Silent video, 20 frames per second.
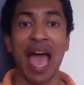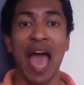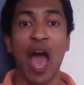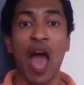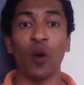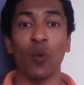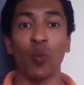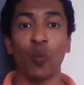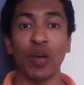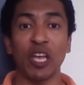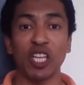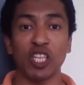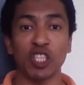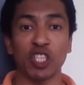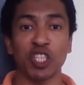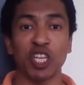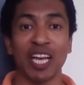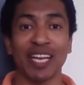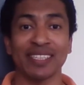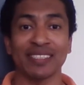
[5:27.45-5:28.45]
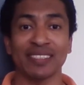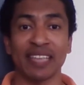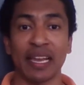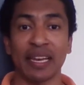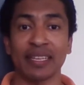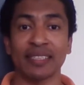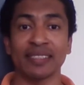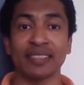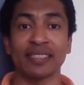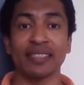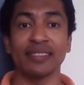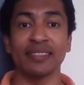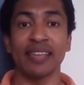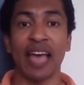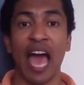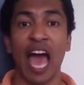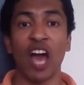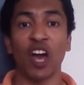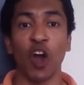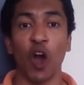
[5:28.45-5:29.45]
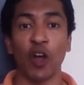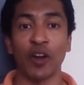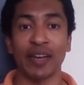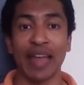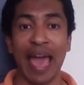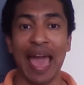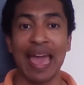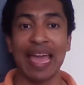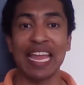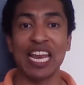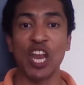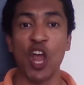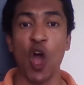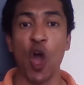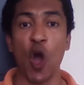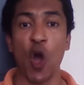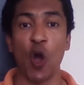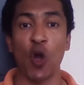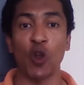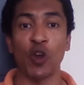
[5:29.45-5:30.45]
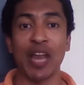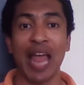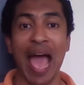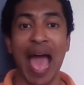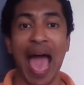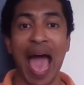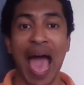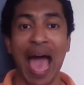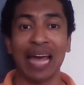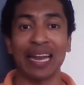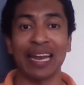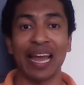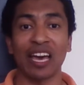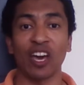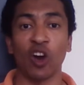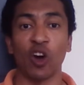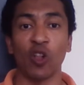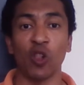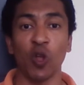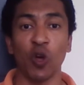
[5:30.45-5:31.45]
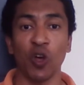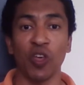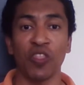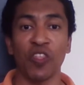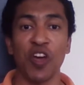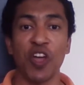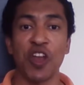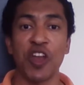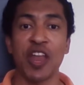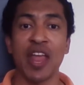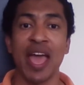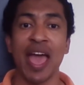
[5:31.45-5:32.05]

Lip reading: which sentences contain an anacoluthon